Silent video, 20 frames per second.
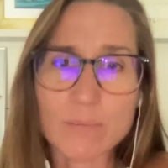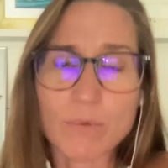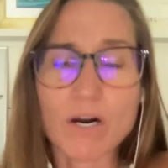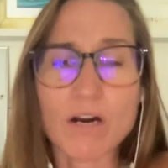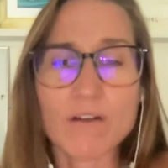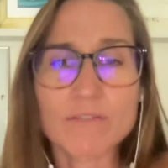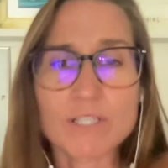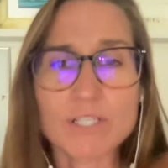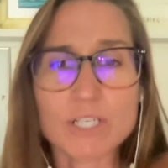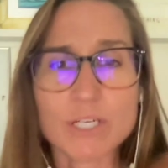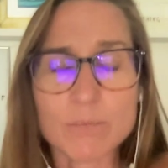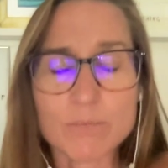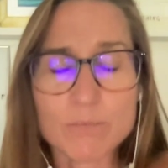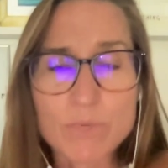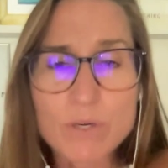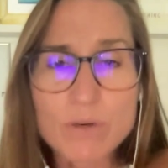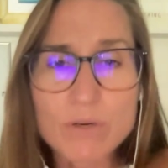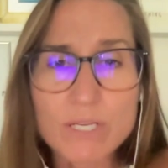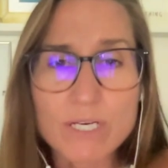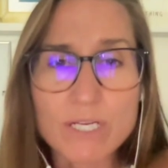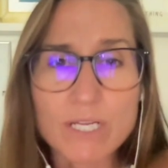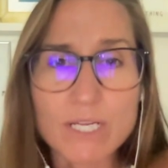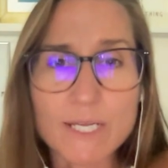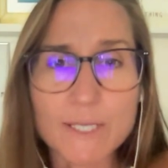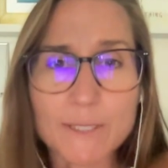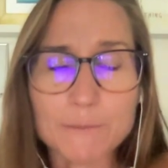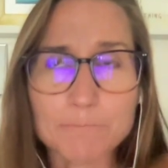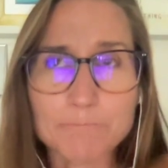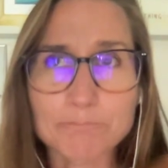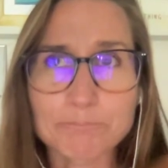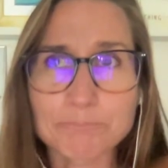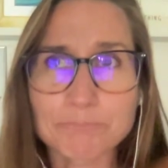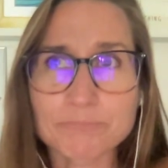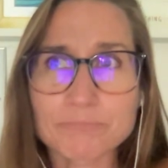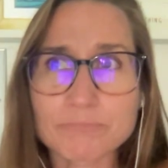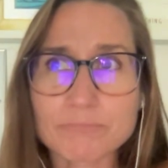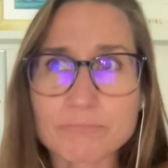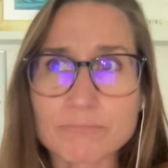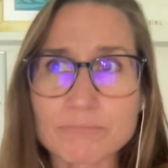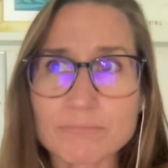impoverished community
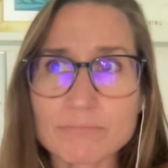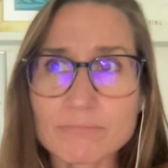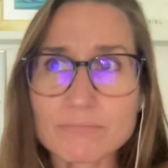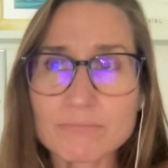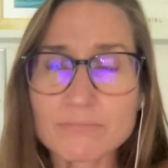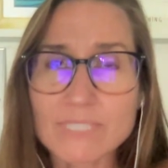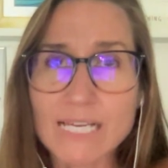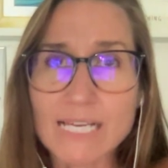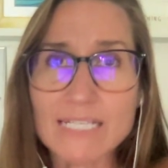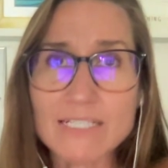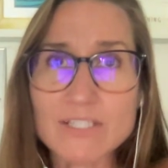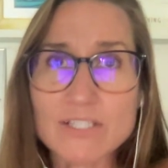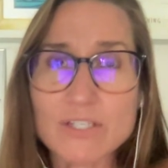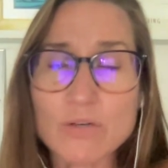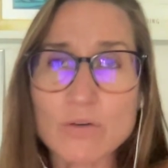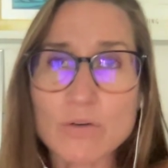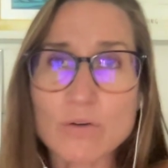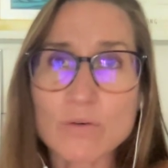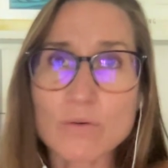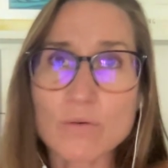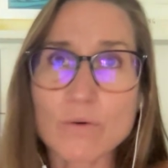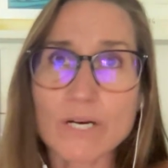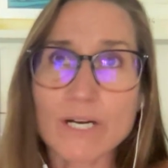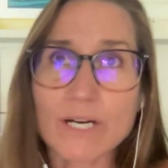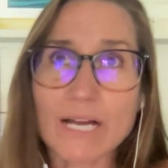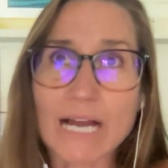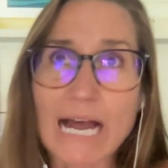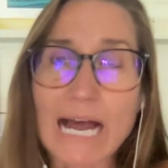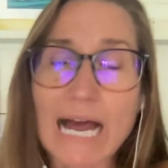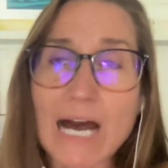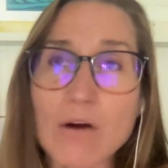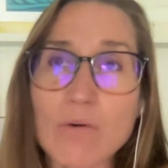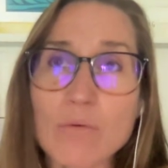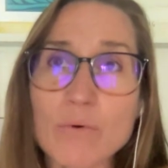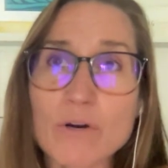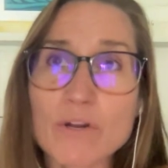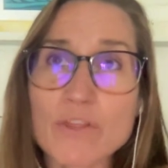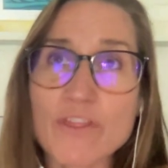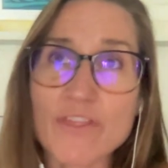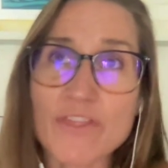and so how
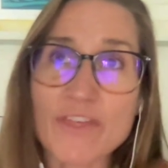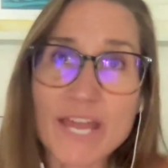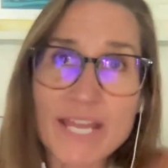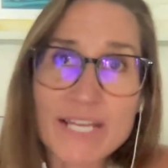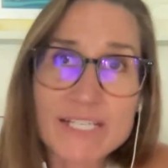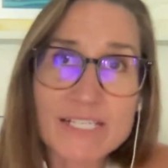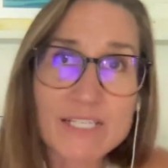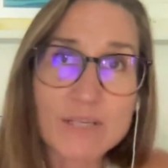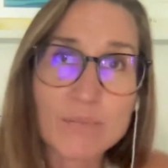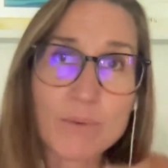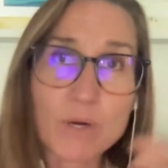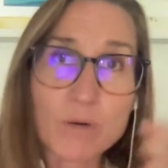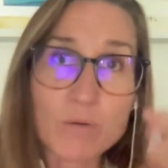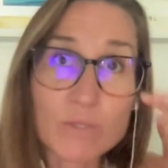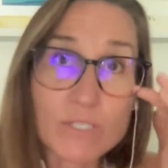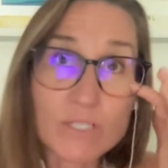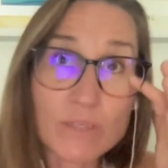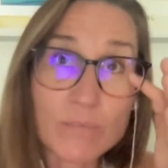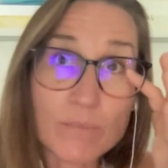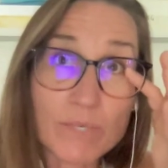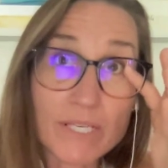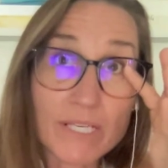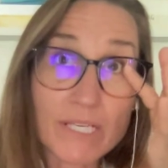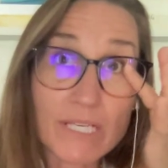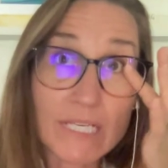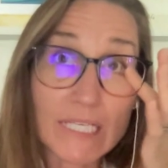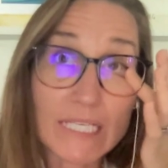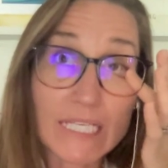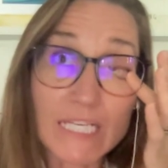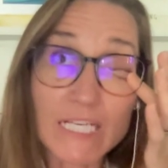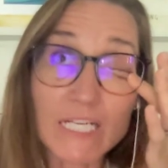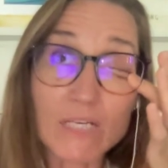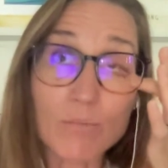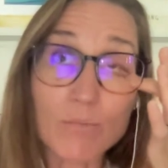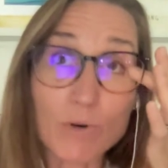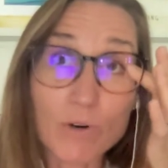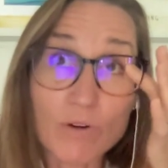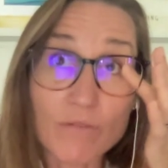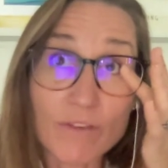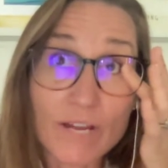were they supposed to be eating
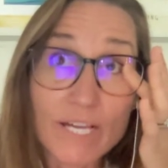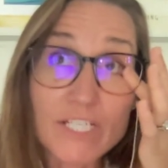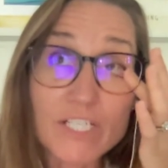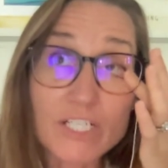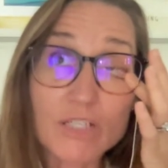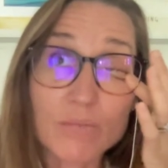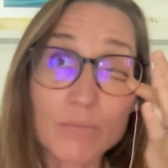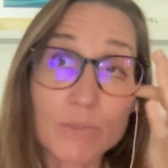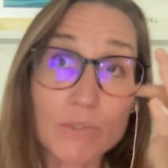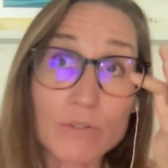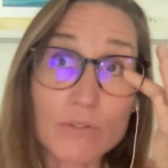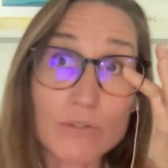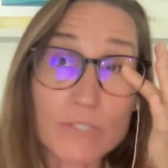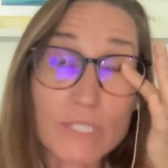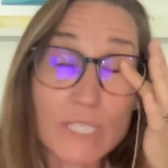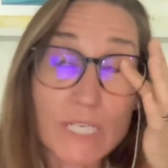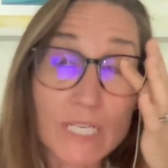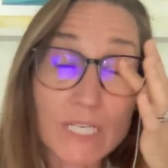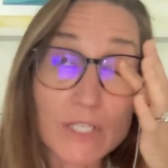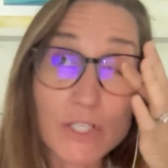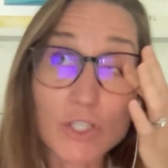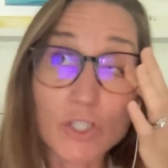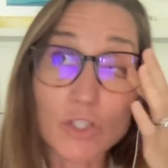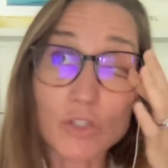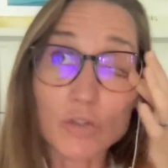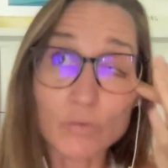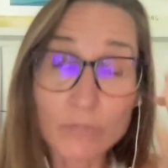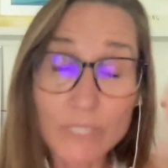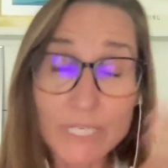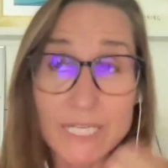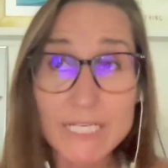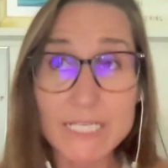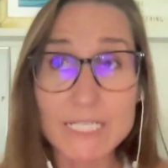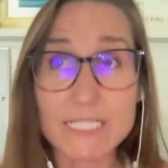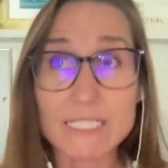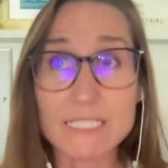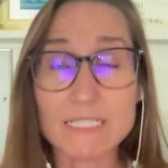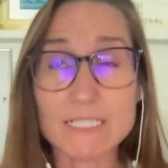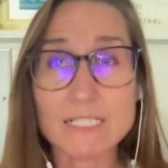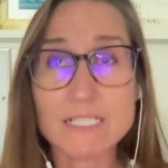more vegetables eating your
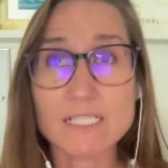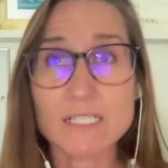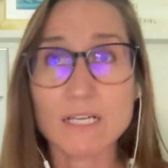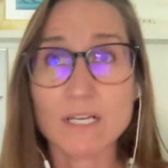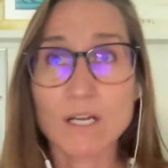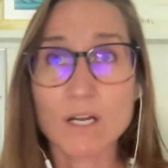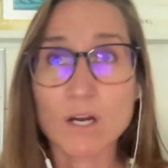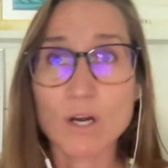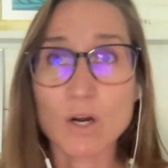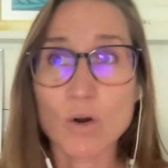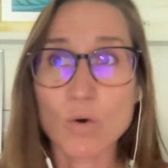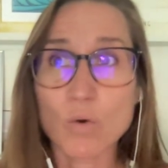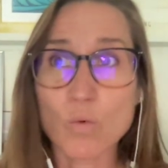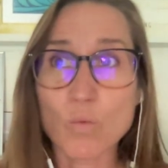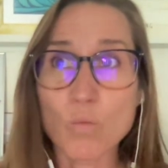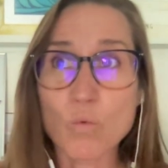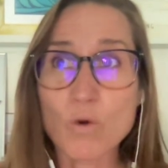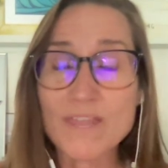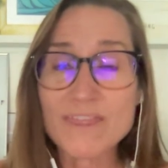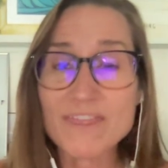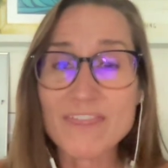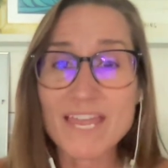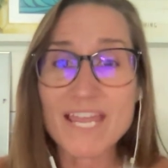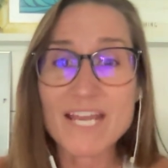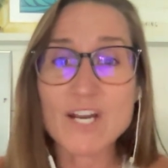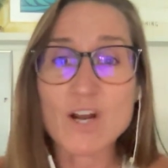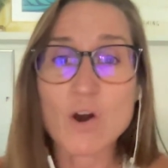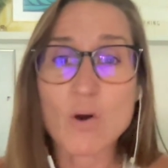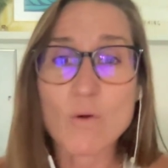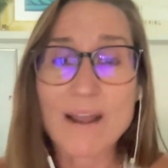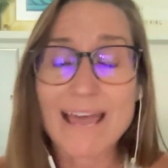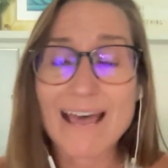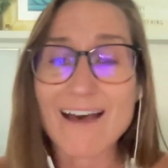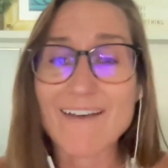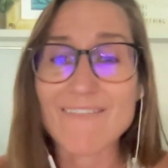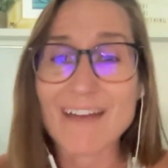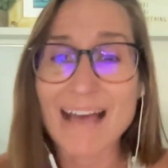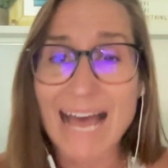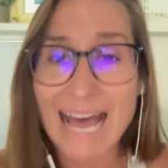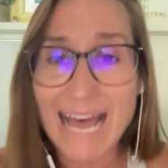greens when they don't
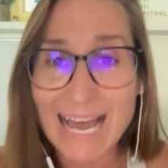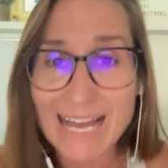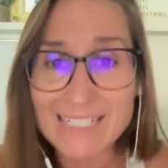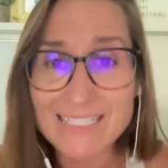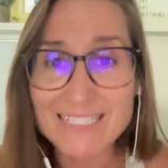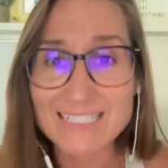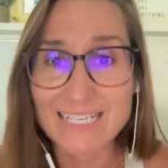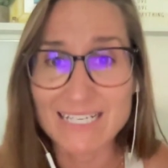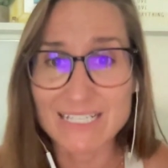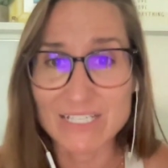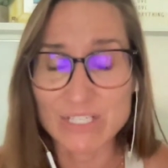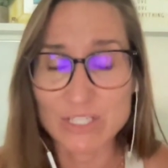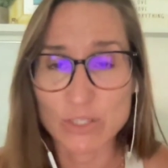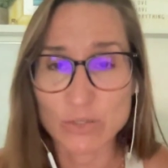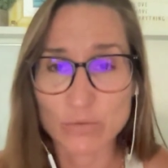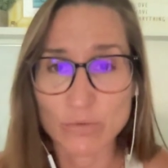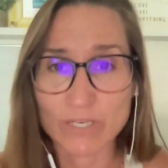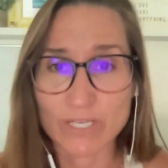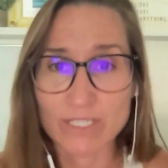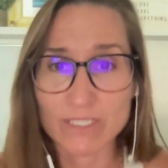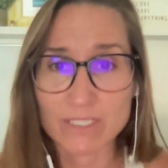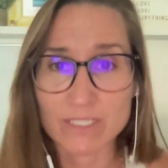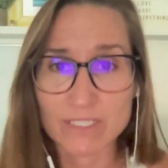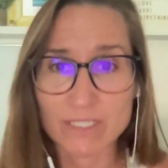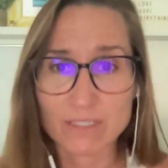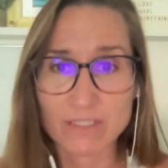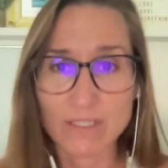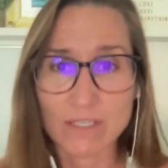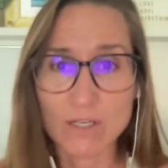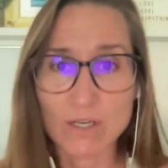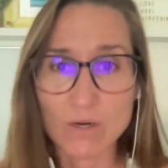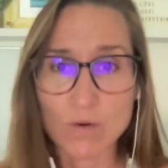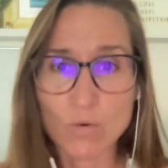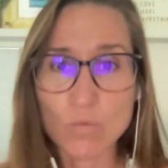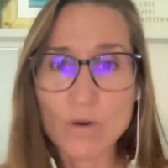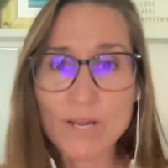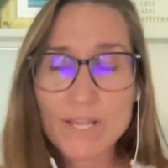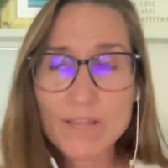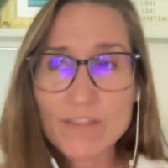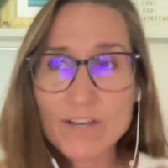have access to it
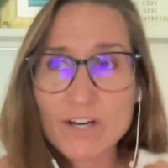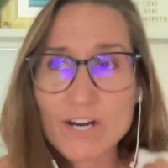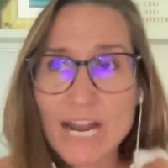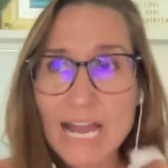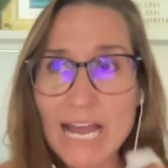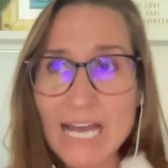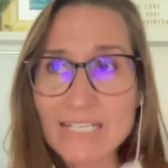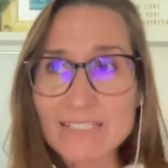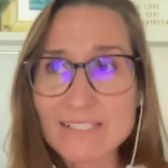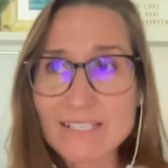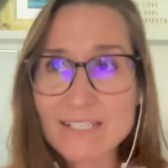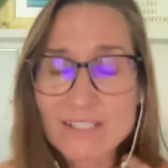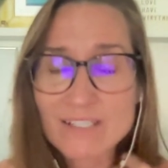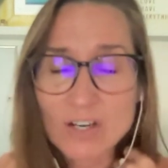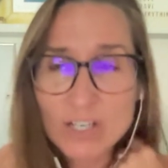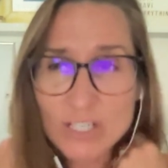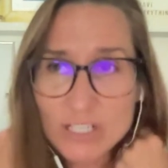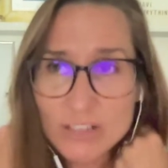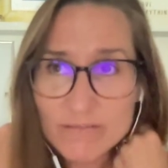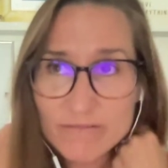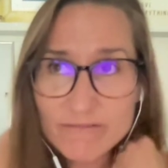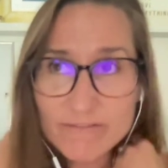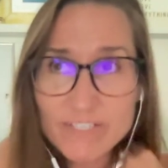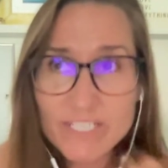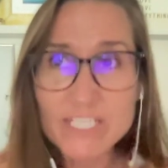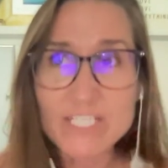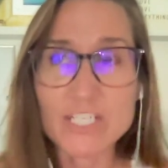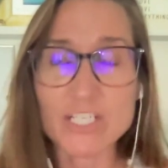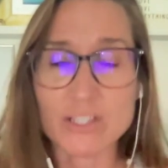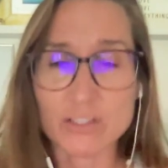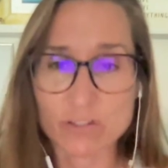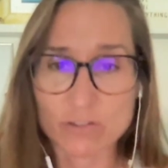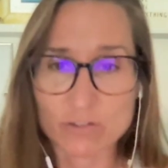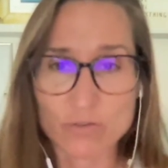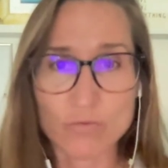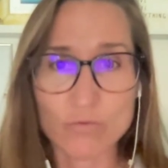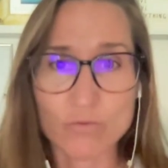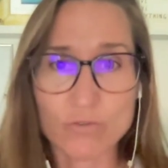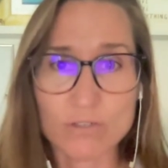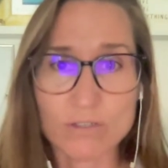when their access are convenience
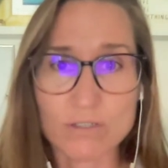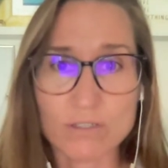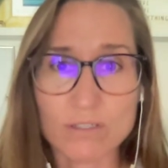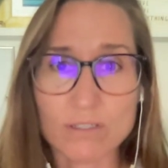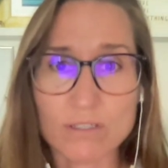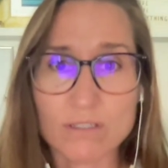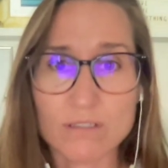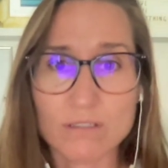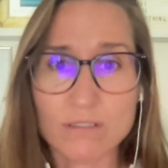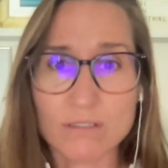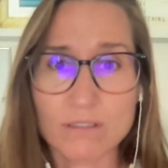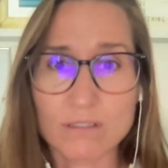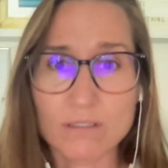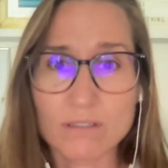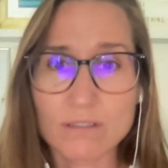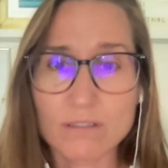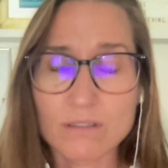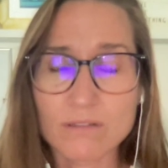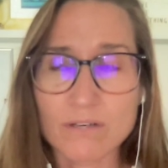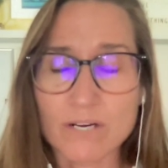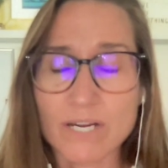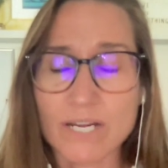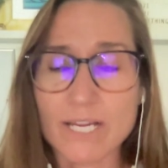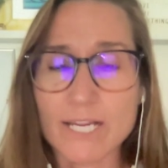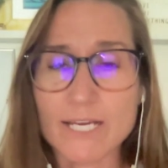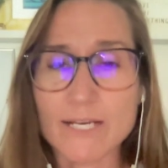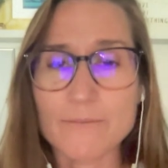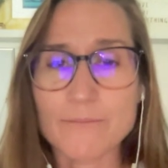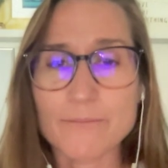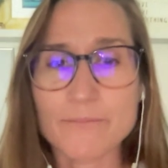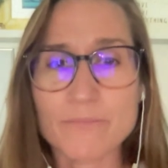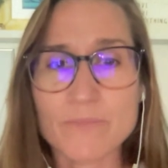stores right